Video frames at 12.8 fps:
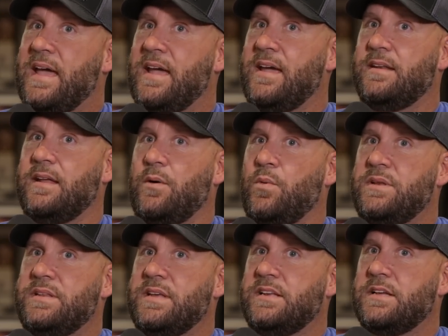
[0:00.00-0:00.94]
And
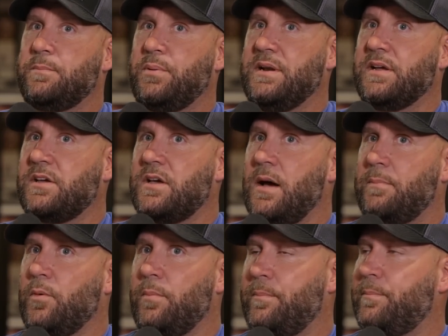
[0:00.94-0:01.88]
we did complete a
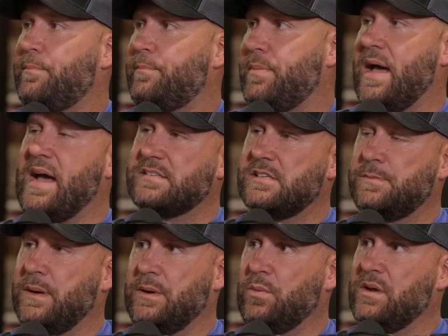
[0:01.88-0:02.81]
couple
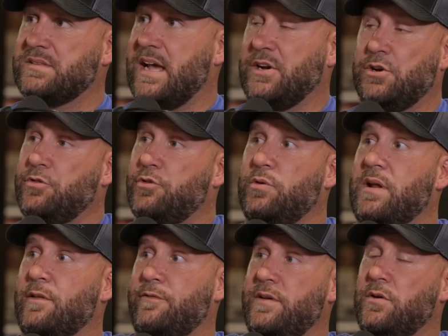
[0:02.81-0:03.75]
passes, but I couldn't throw
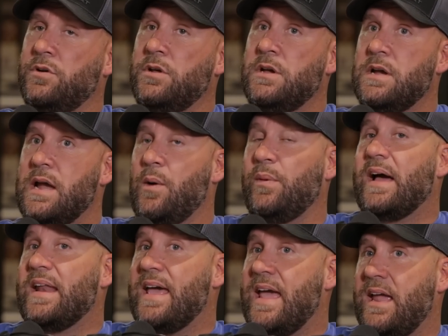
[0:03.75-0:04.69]
down the field. And we
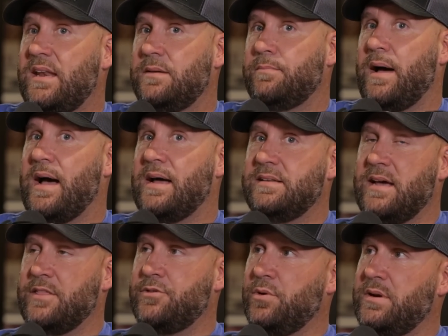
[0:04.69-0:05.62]
got aided by,
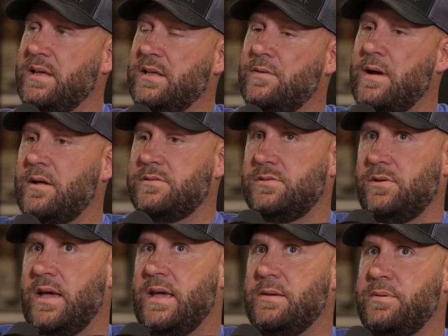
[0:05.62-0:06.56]
I threw an in route
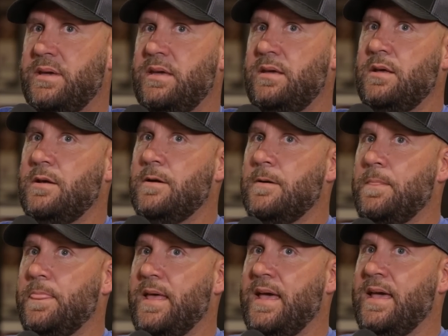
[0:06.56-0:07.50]
to AB,
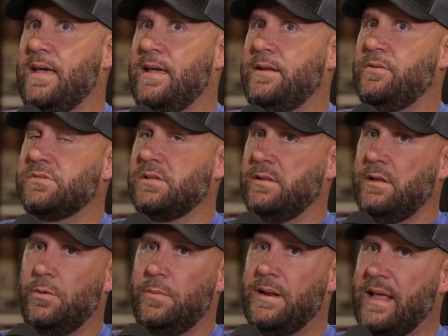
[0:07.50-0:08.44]
and it was a
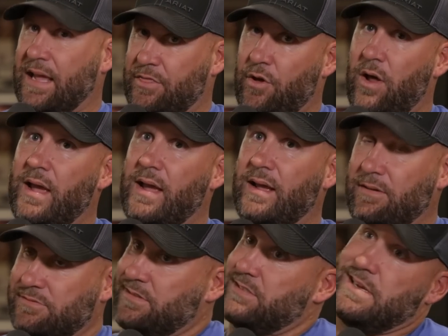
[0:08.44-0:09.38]
little bit like, I thought
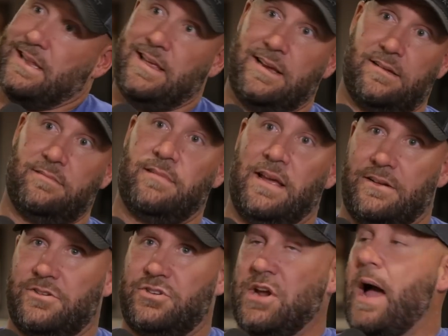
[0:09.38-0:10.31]
I was just kind of
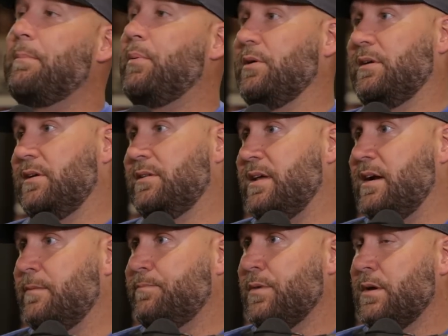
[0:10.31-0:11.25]
like shot putted it there.